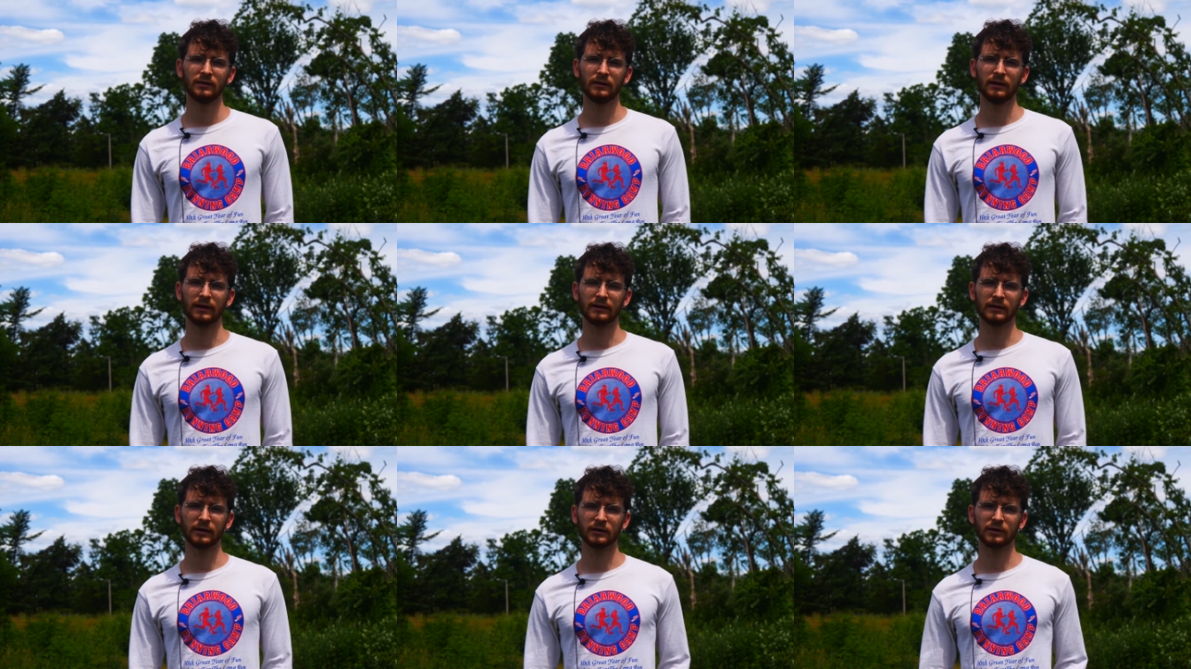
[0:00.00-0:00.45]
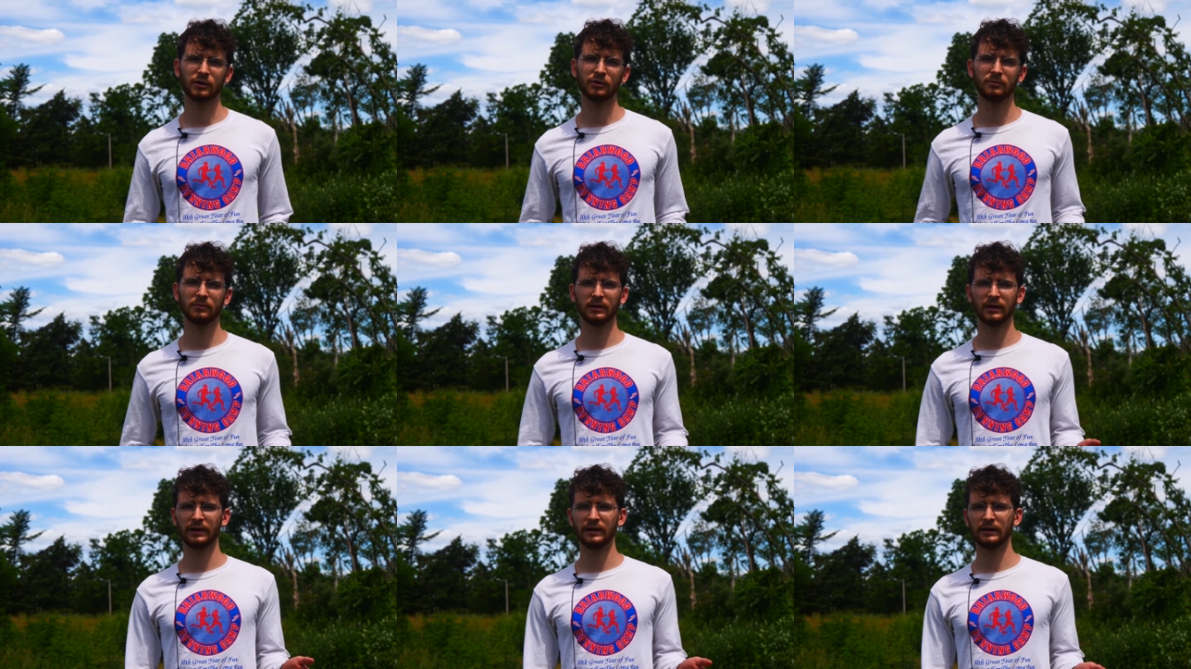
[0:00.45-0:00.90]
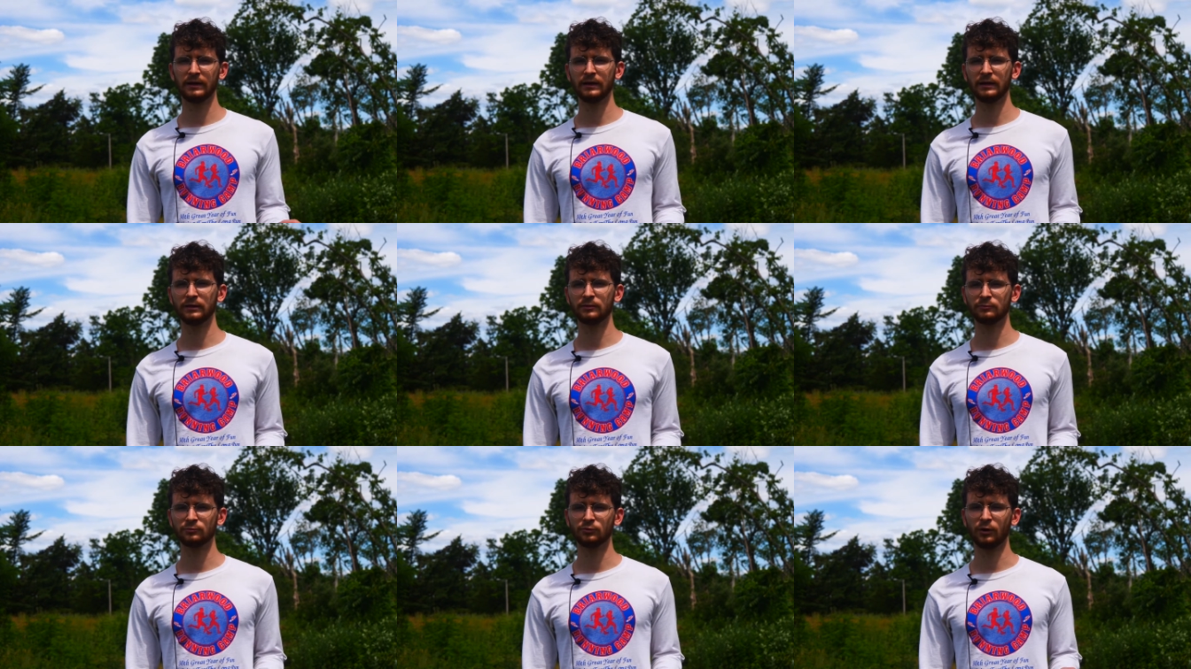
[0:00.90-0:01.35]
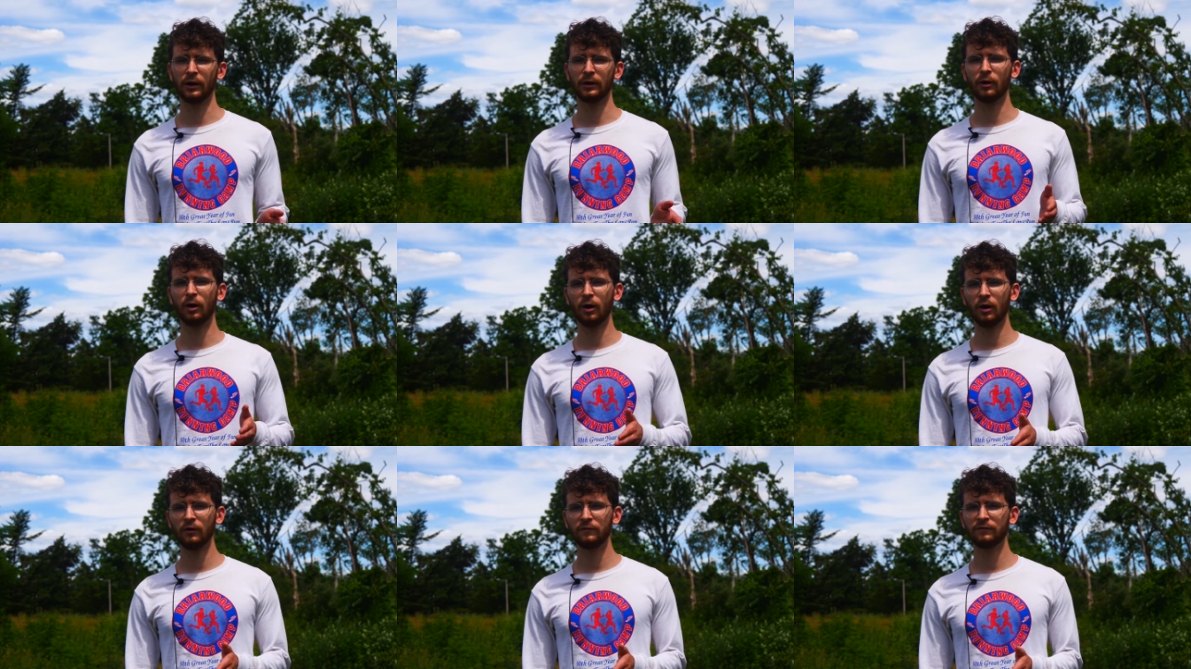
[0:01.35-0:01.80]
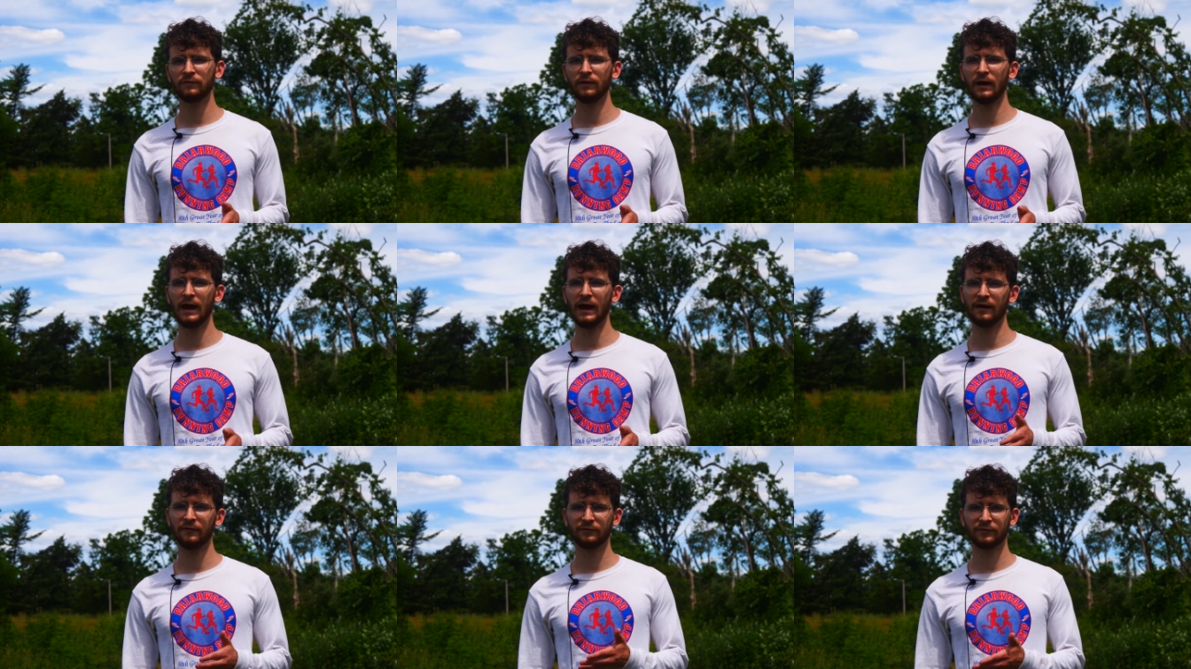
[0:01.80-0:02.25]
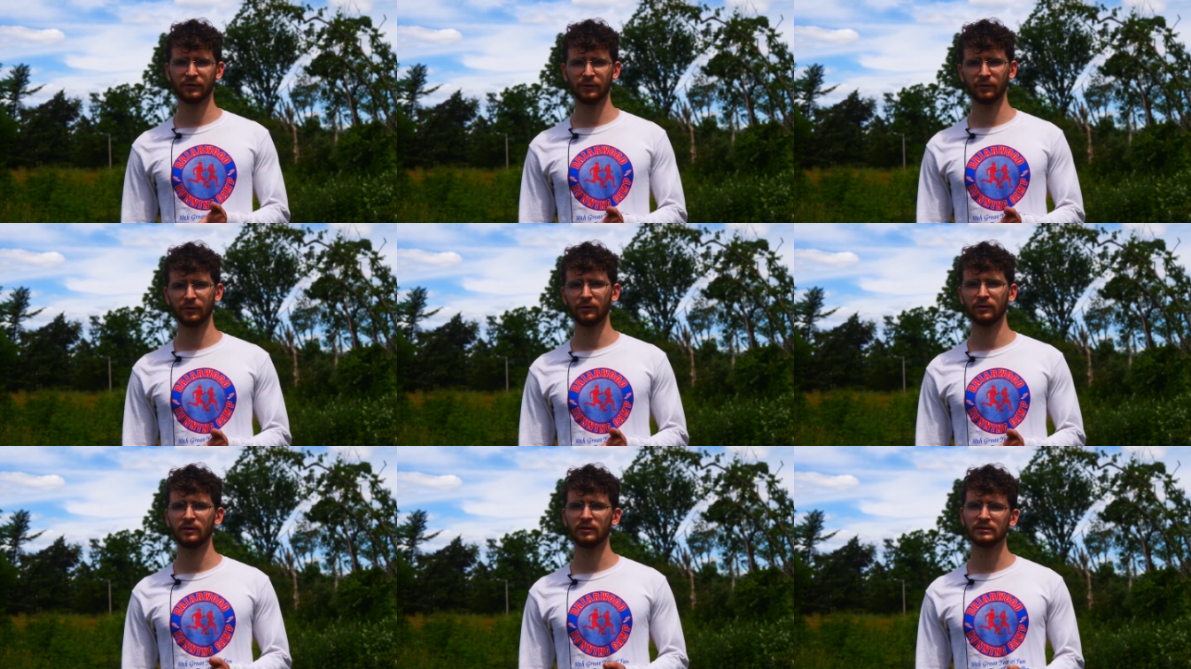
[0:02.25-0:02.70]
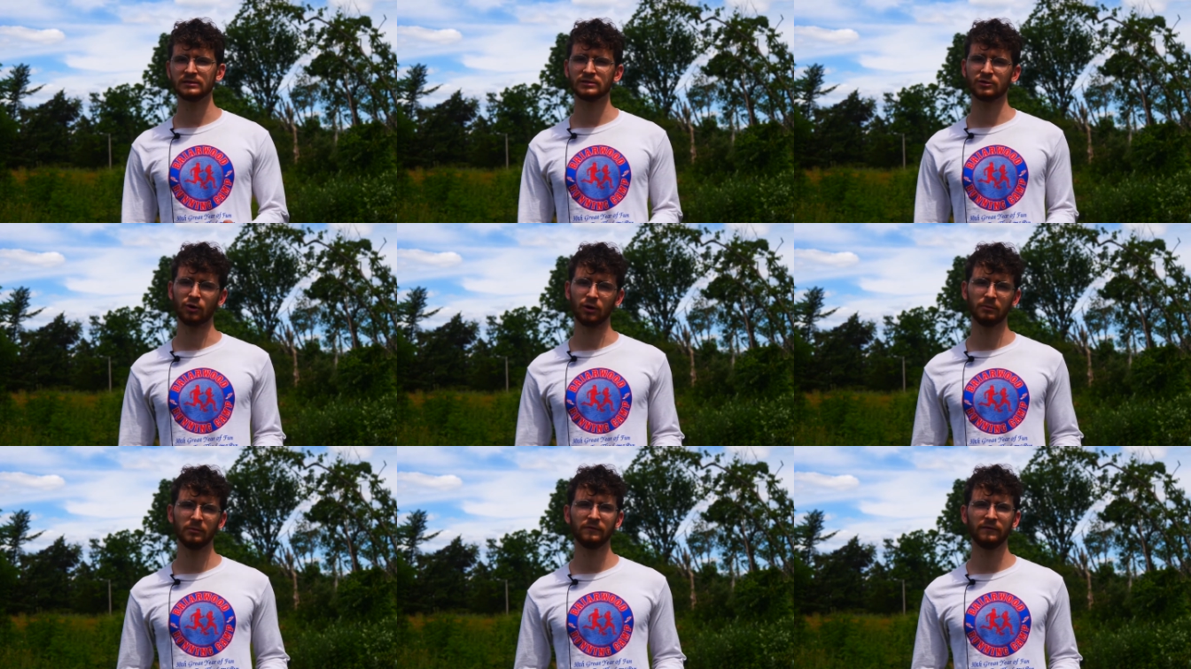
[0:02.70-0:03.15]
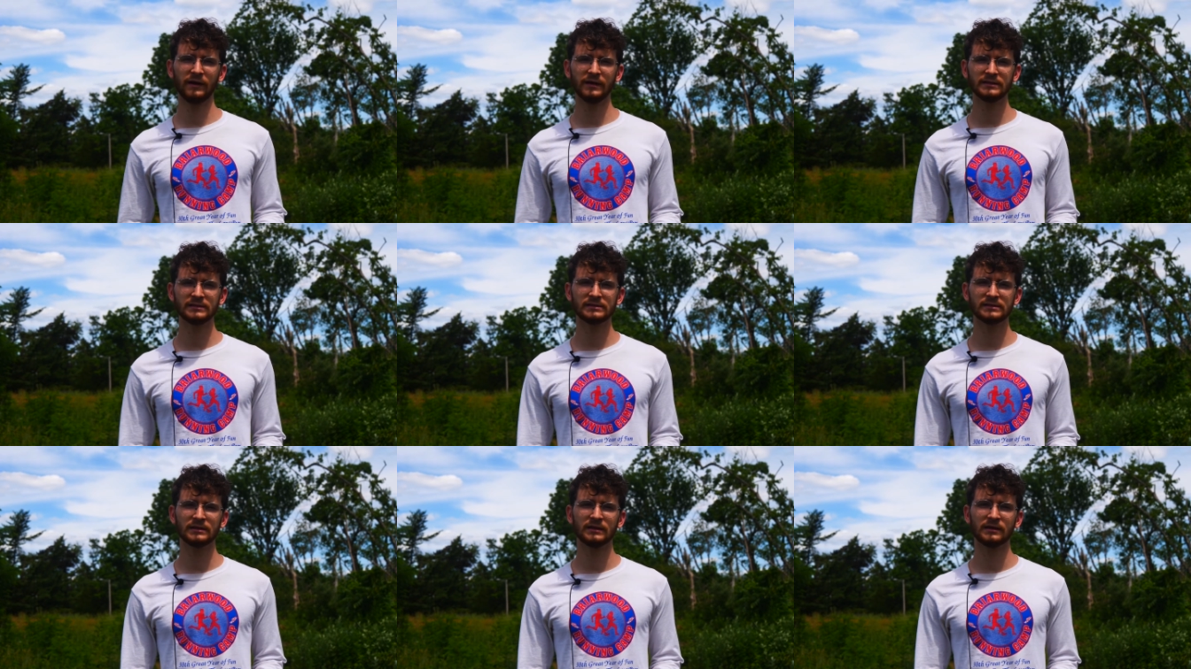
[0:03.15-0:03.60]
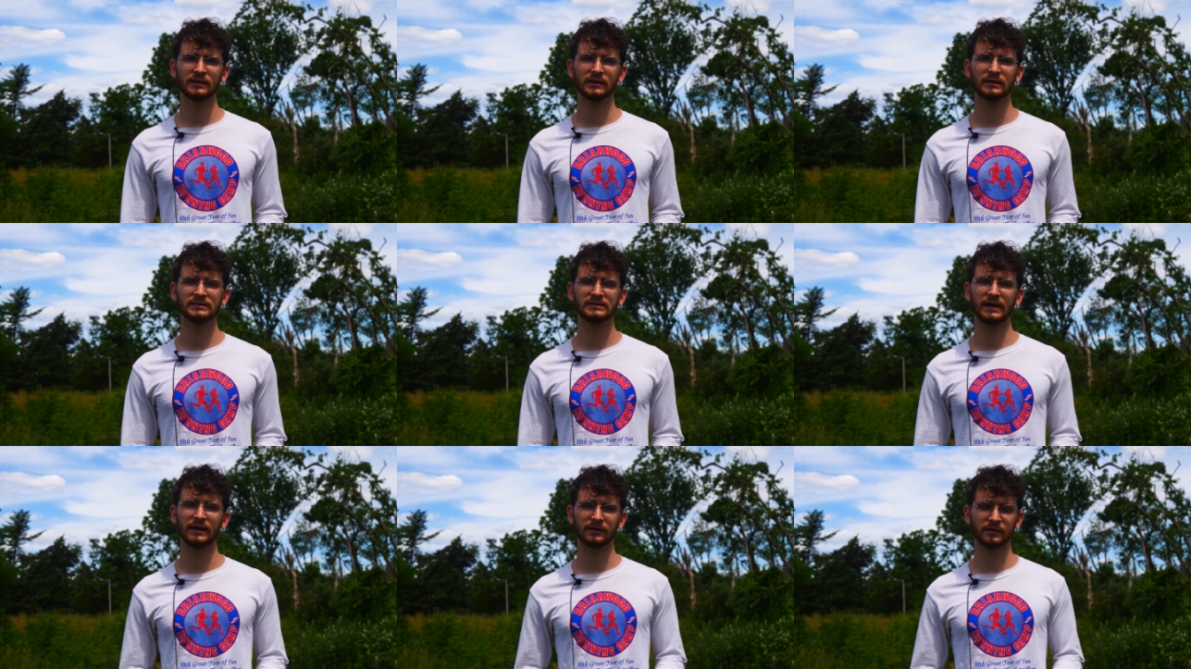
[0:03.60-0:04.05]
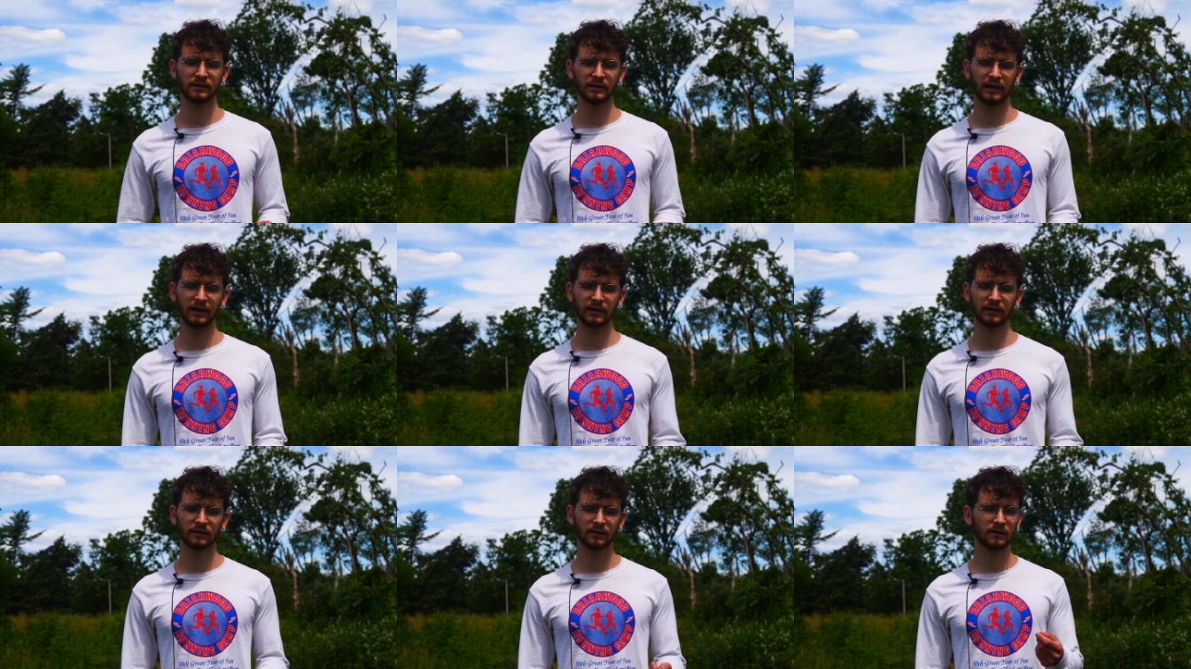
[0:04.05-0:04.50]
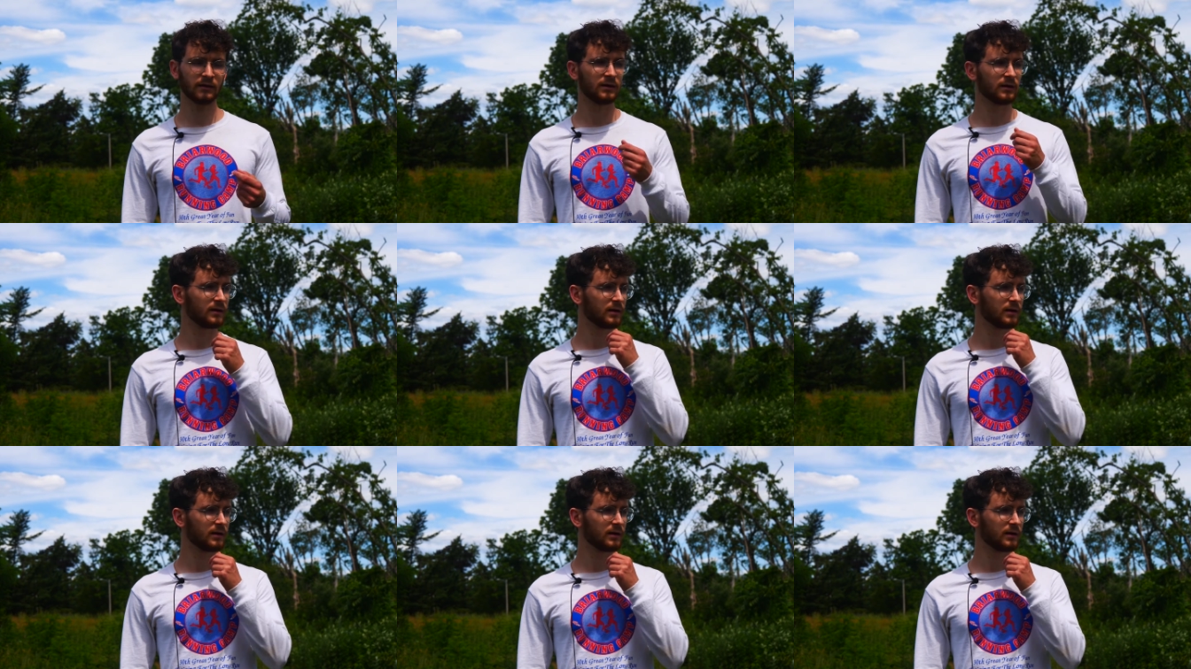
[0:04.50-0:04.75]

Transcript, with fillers: like accumulate in runoff after storm events because that could like